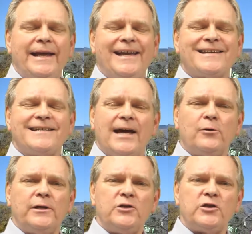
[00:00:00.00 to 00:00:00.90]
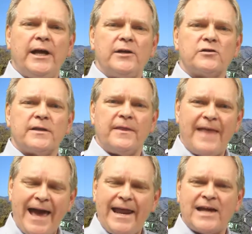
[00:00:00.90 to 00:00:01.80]
It has not only changed
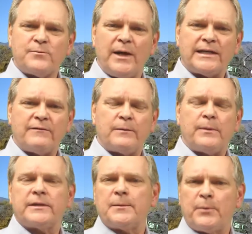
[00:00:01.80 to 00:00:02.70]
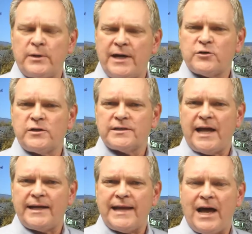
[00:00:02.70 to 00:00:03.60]
that aspect of it, but the production
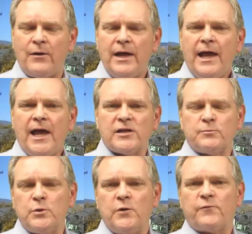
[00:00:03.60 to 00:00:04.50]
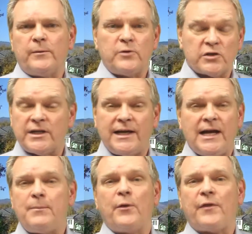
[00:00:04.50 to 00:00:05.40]
side now has moved from just a
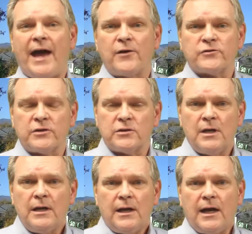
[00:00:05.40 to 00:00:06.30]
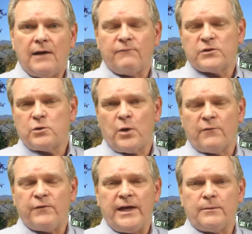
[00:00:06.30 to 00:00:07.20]
couple thousand of square
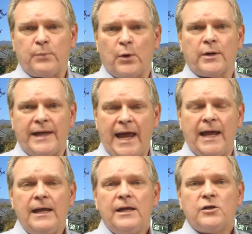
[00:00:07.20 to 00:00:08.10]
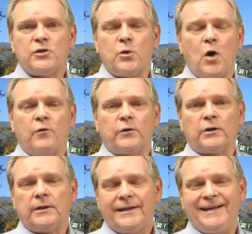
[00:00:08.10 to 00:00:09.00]
feet per day to over